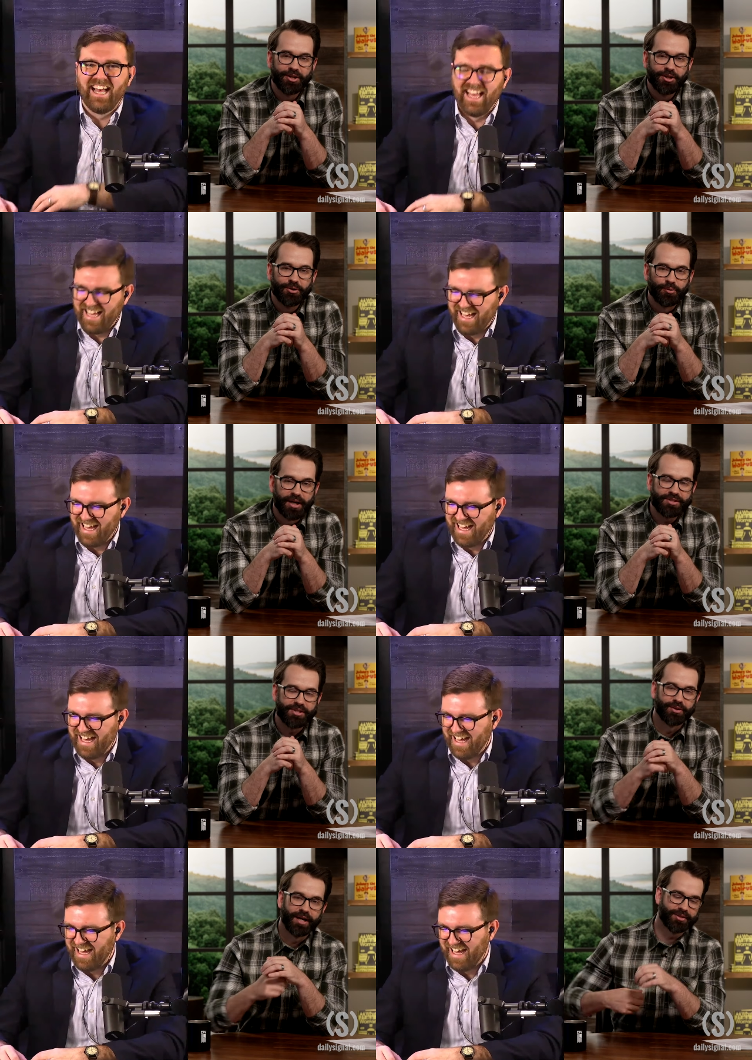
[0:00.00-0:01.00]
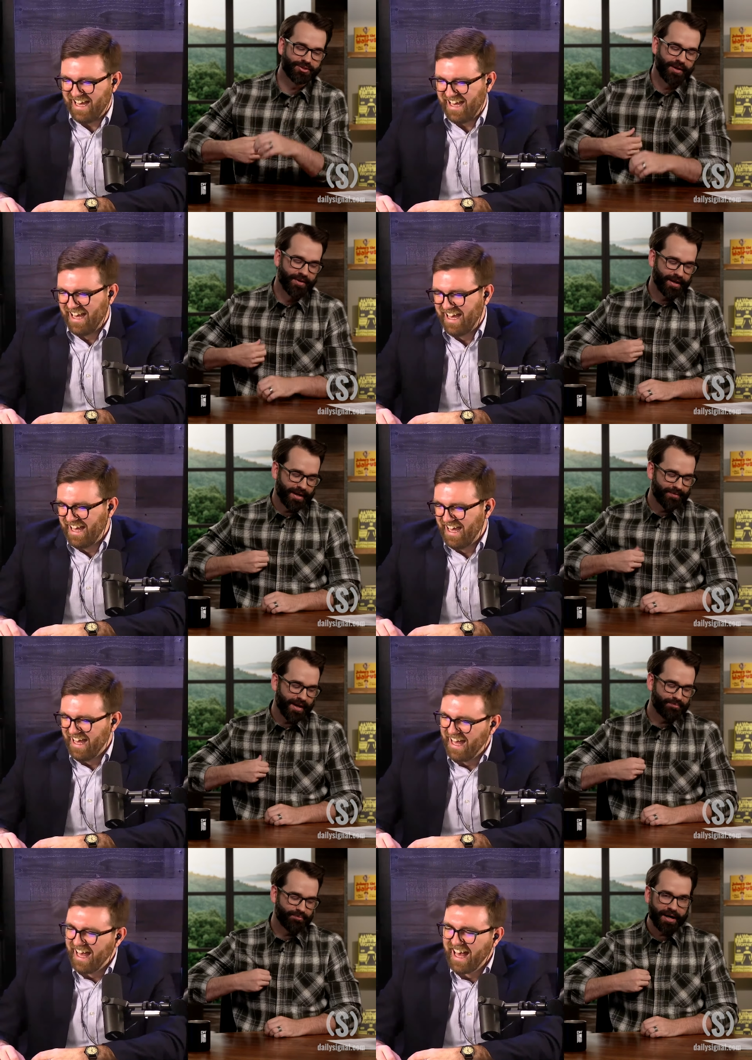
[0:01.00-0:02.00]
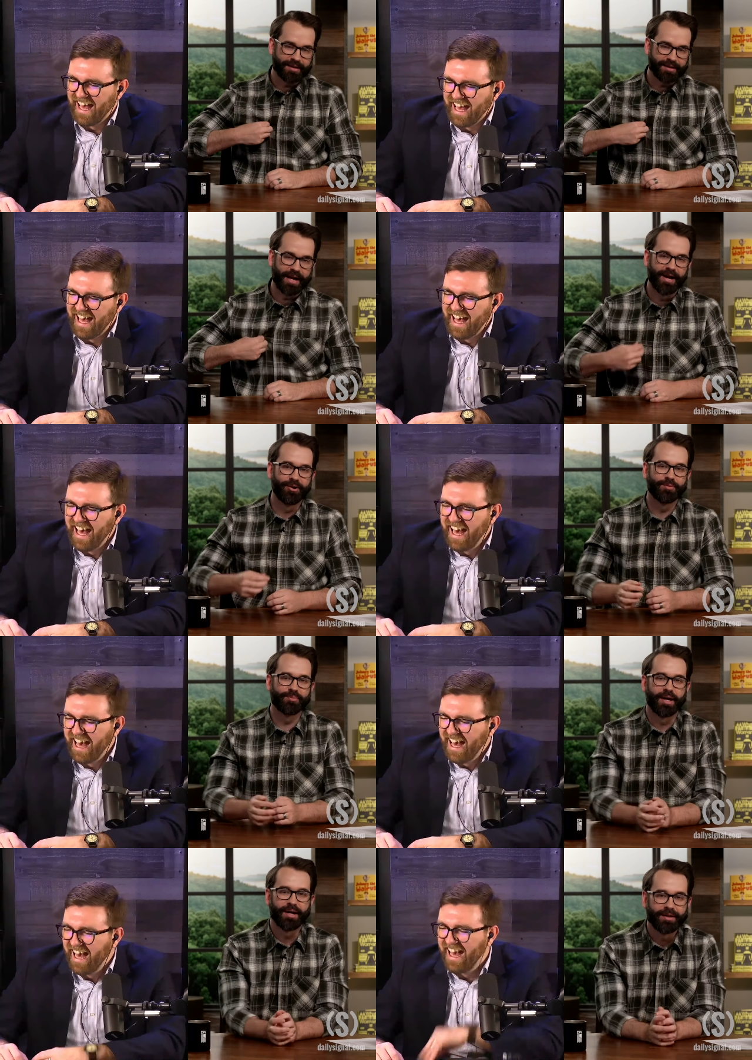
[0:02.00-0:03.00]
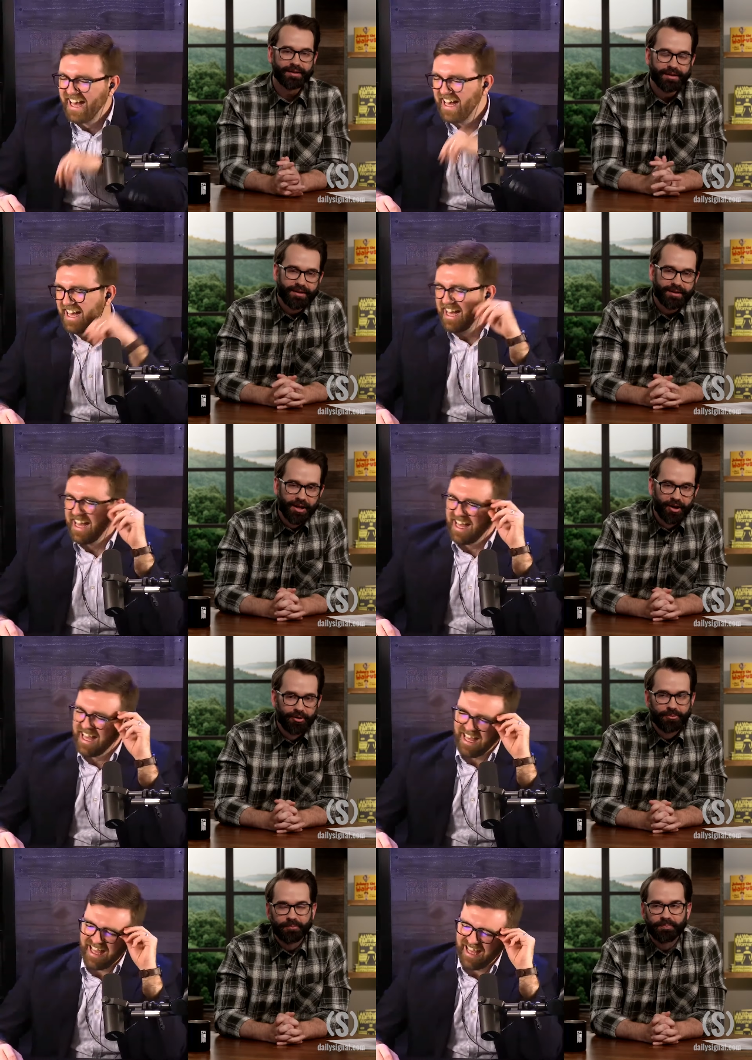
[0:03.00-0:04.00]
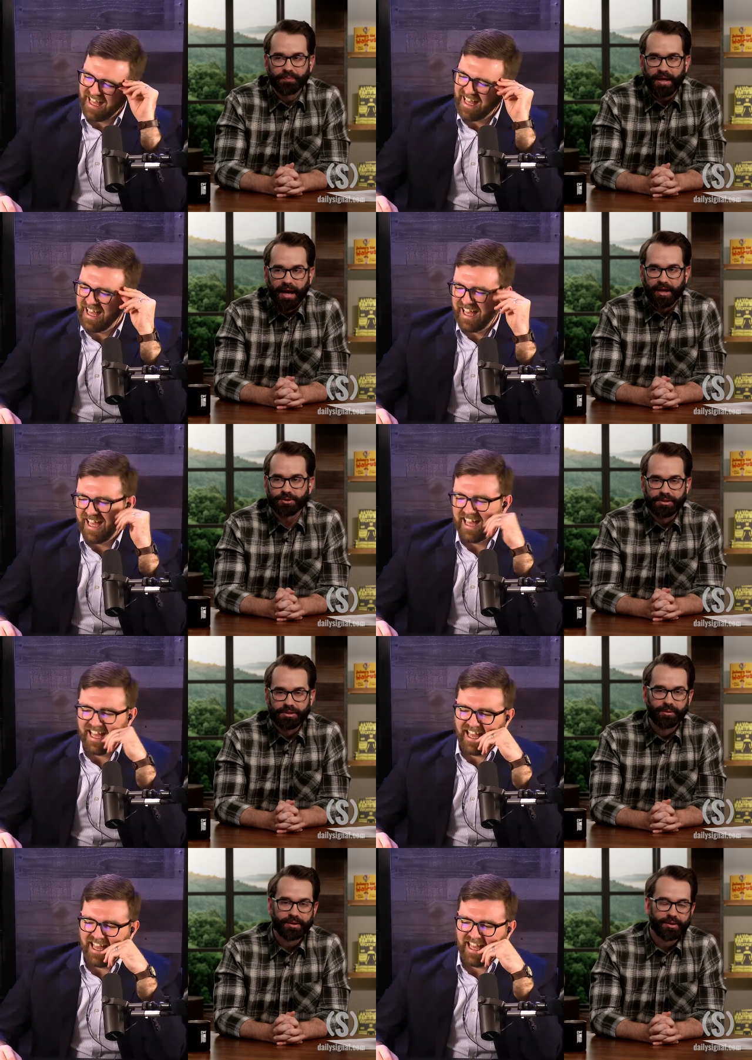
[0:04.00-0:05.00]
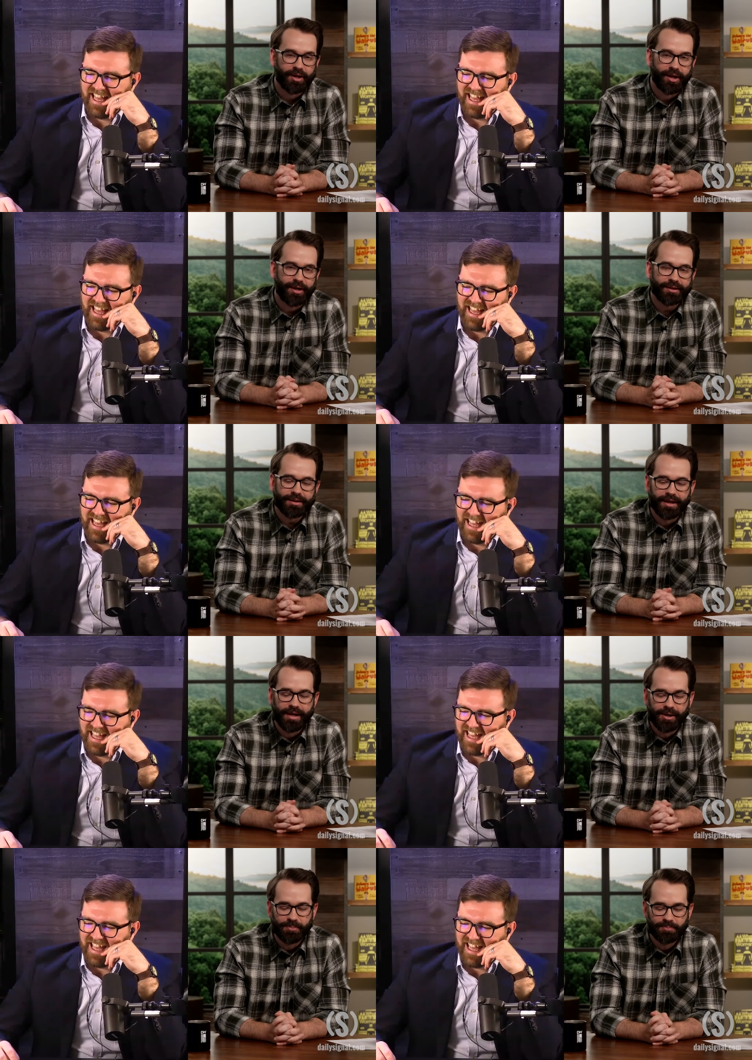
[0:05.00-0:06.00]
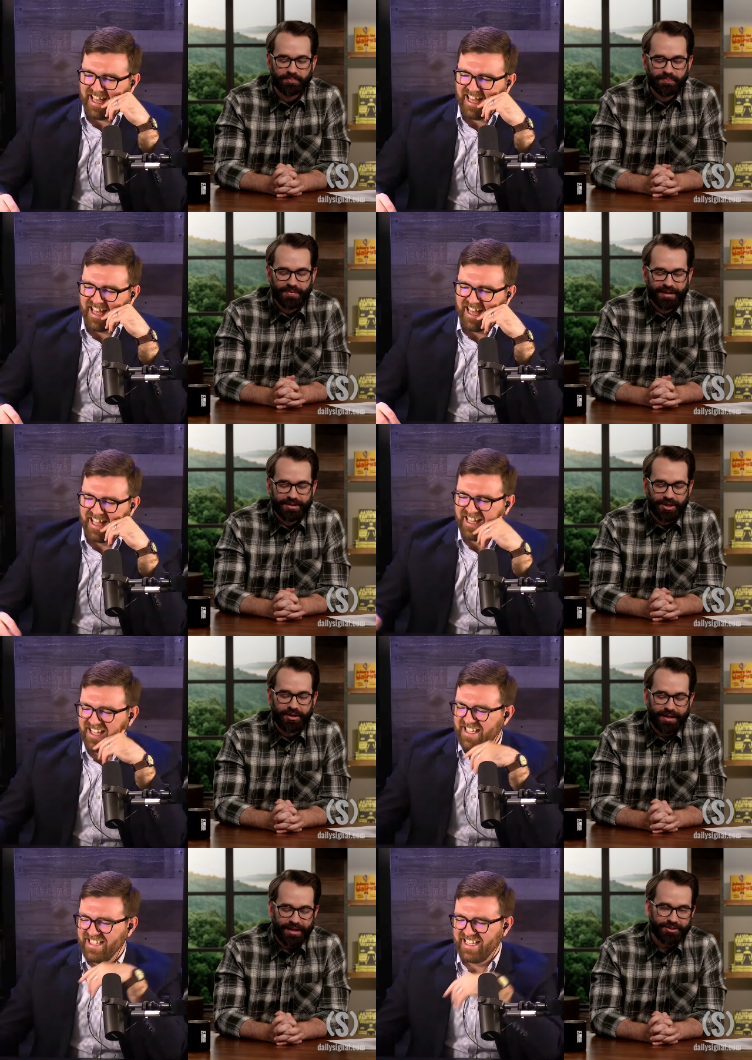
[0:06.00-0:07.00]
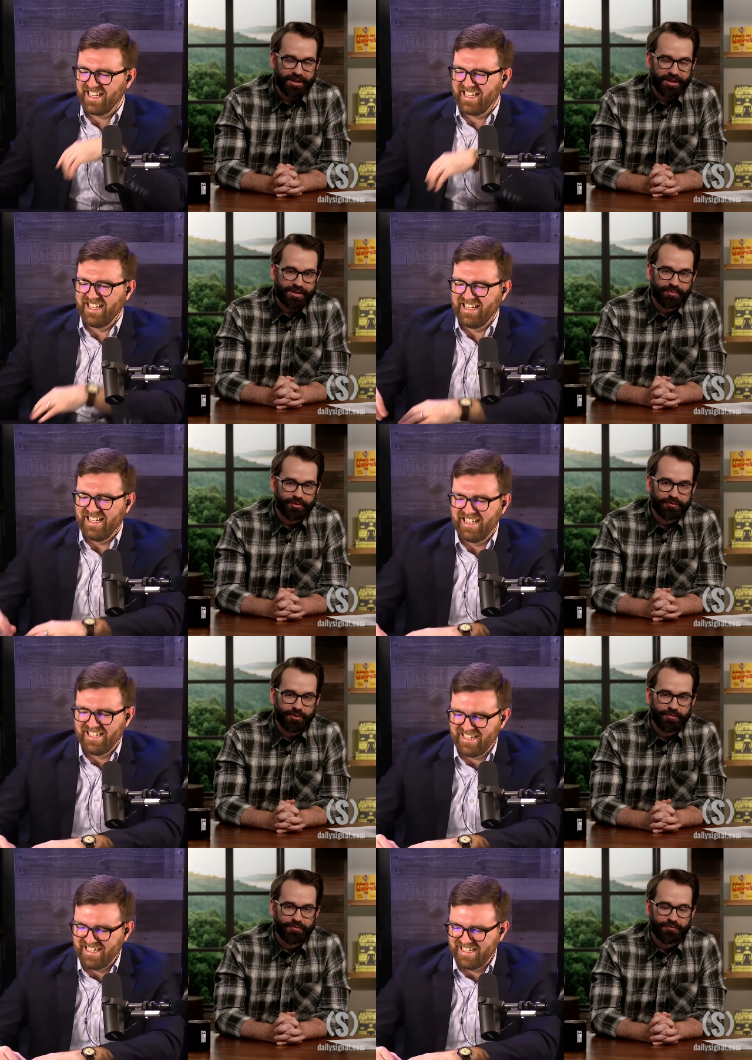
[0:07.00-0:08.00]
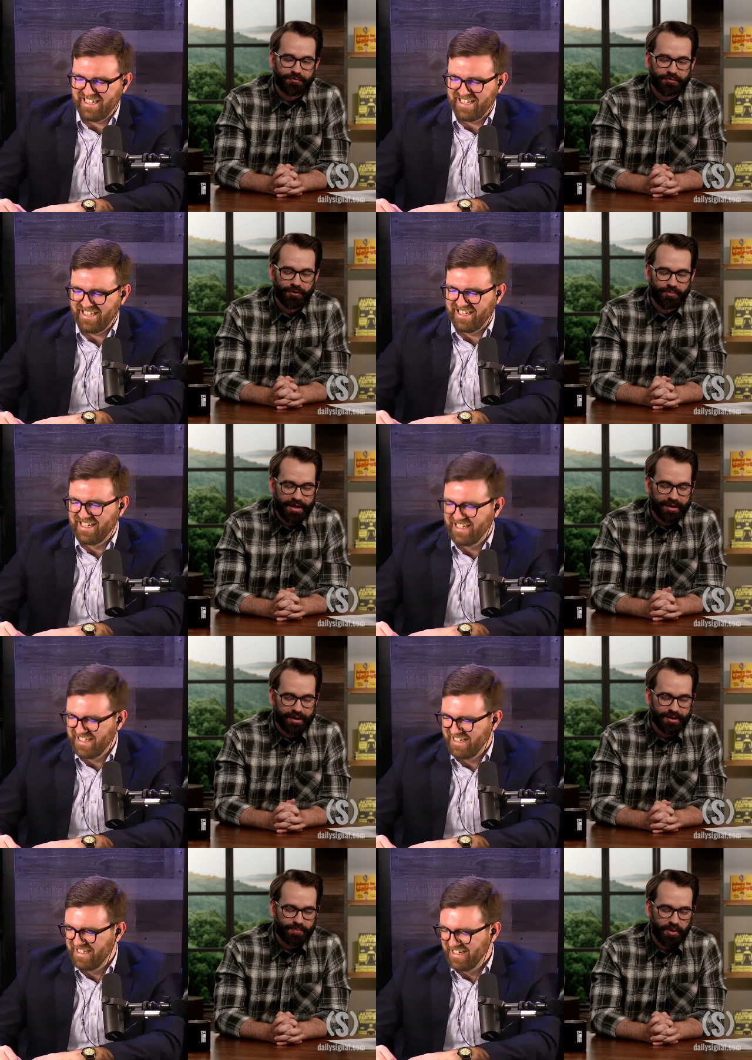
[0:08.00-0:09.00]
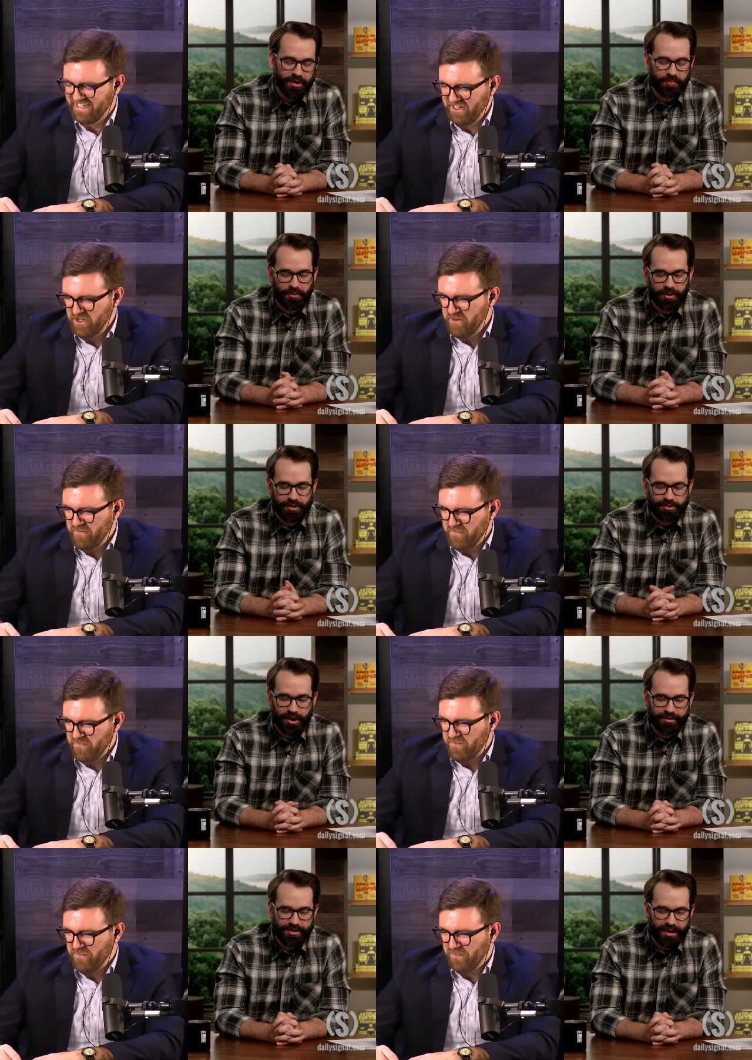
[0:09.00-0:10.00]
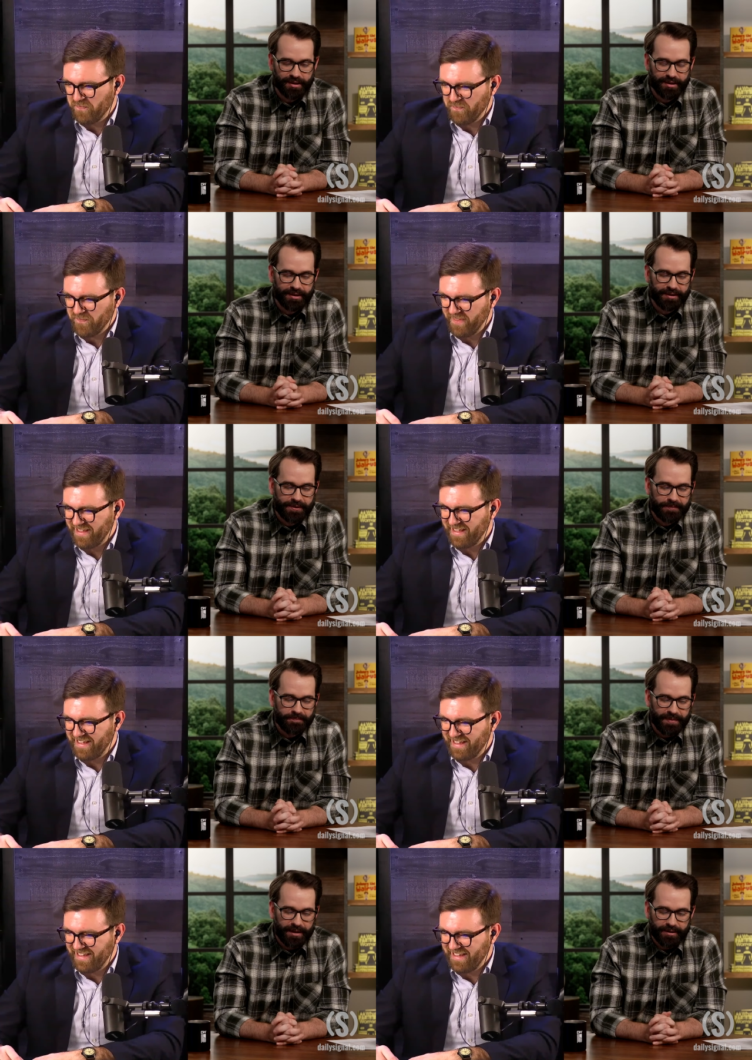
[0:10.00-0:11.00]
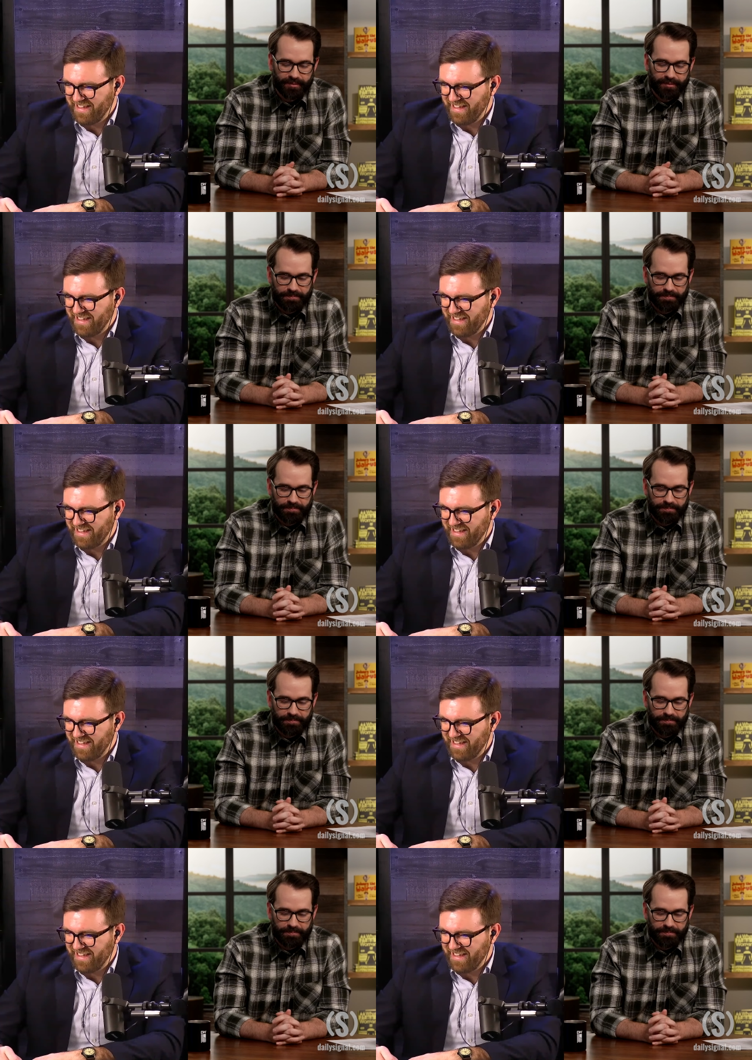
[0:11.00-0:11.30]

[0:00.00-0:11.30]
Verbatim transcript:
Speaker 1: whatsoever. So I'm not, I'm not bogged down by, you know, actually knowing the law. Um, so it actually is simple for for me, and that's part of the point of the show is that look, I mean,